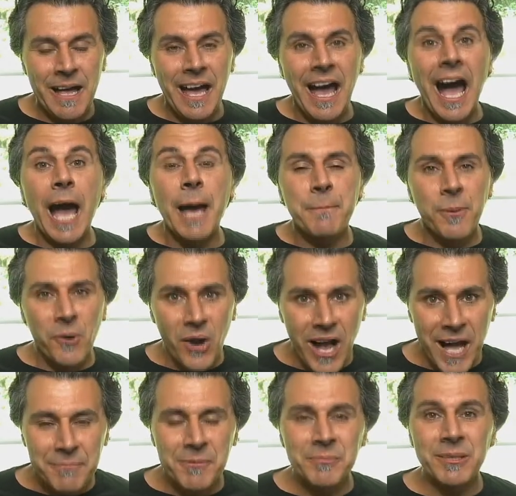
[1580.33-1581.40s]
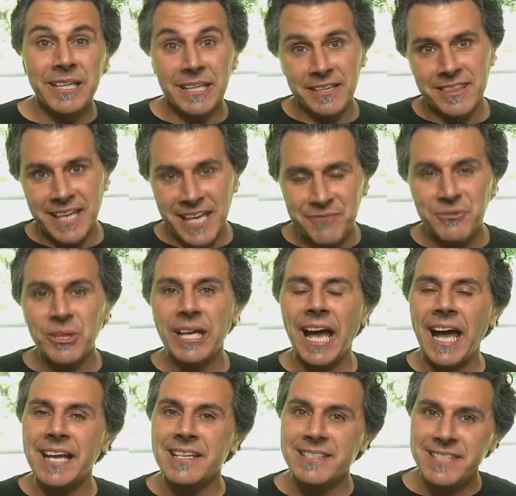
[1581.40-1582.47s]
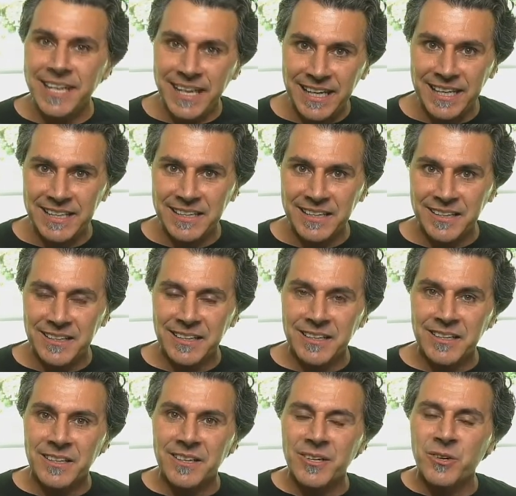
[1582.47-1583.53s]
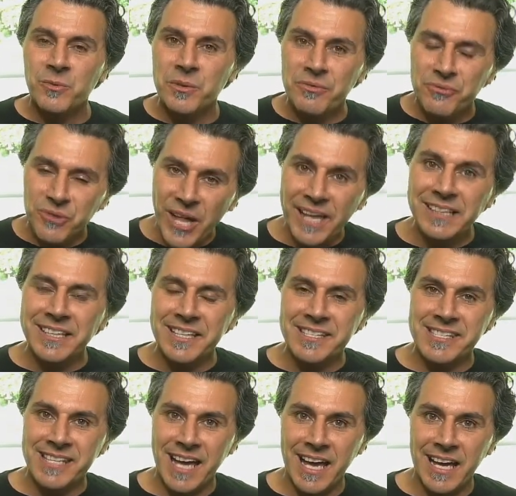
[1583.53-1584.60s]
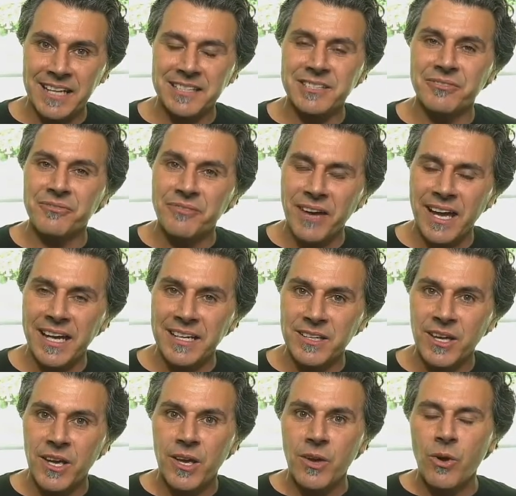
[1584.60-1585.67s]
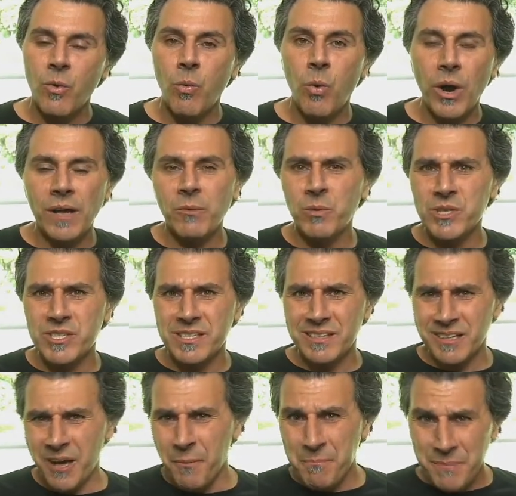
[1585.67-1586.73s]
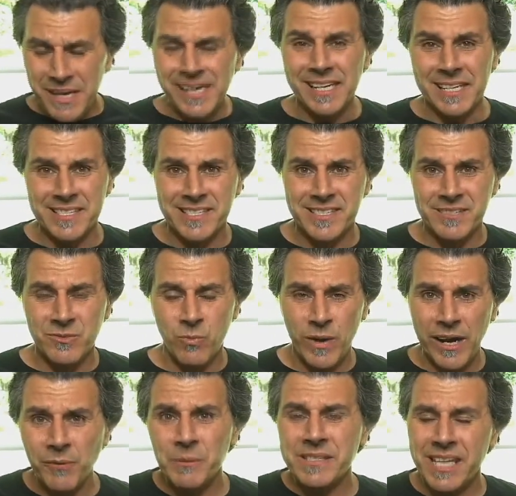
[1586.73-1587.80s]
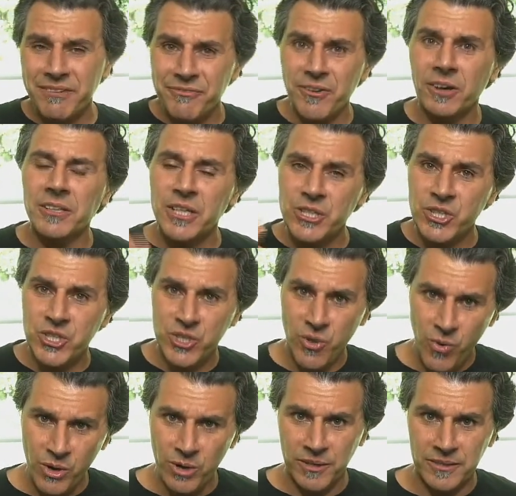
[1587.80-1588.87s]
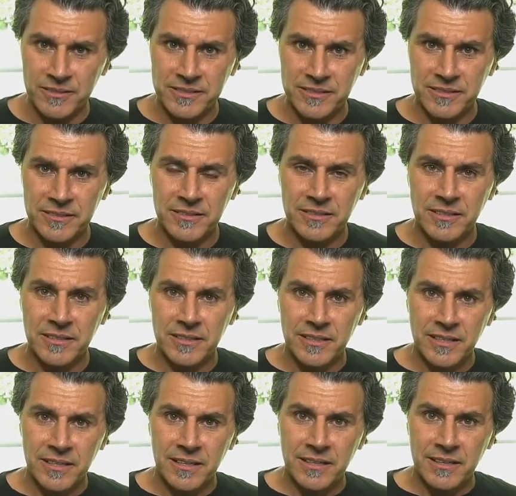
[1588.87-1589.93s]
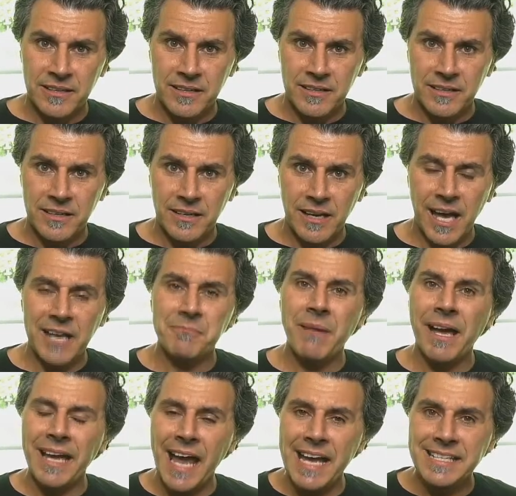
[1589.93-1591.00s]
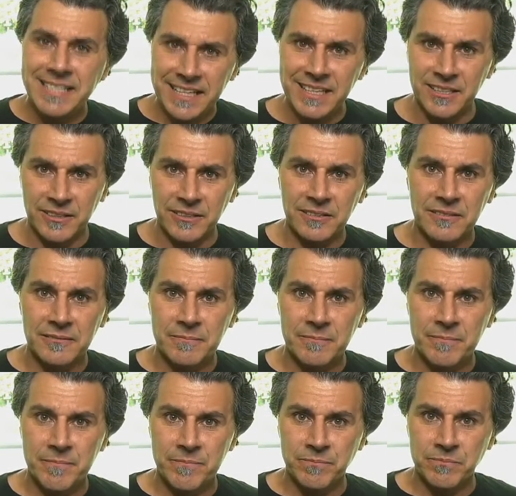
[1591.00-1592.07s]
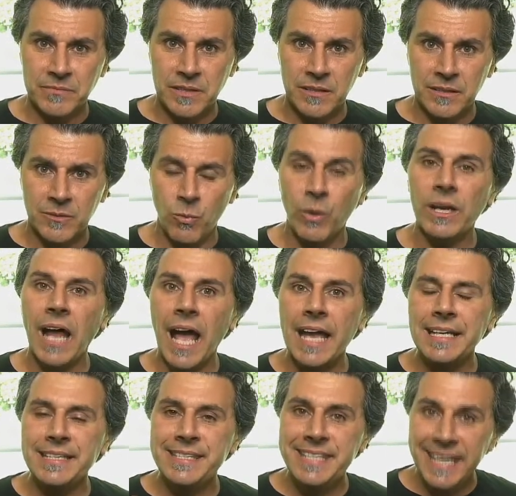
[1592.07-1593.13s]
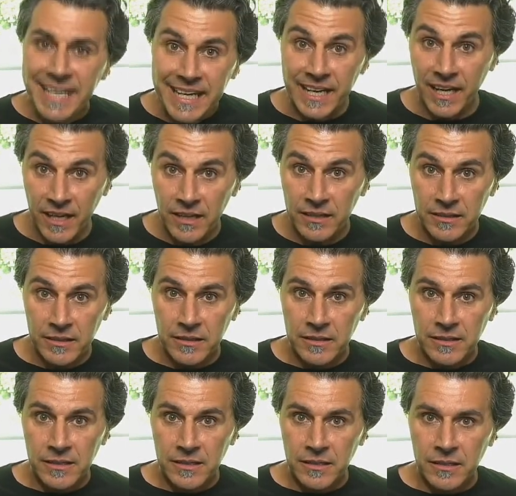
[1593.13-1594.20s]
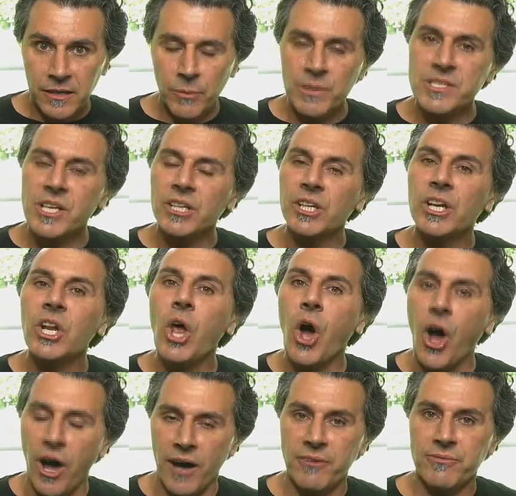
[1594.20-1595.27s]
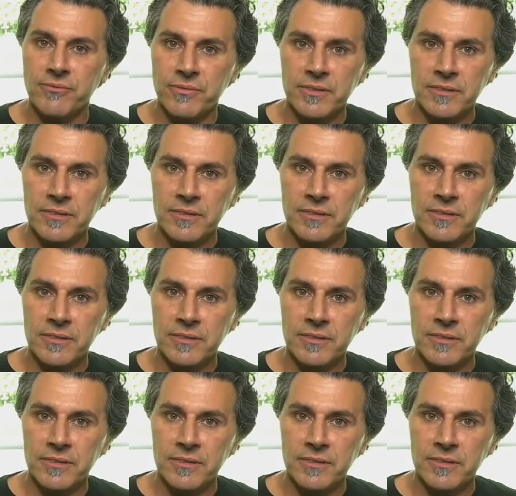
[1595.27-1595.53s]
I probably, and thankfully I did, reflect inside to find what was amiss. Where was I falling short on my ideal? What idea was a little off?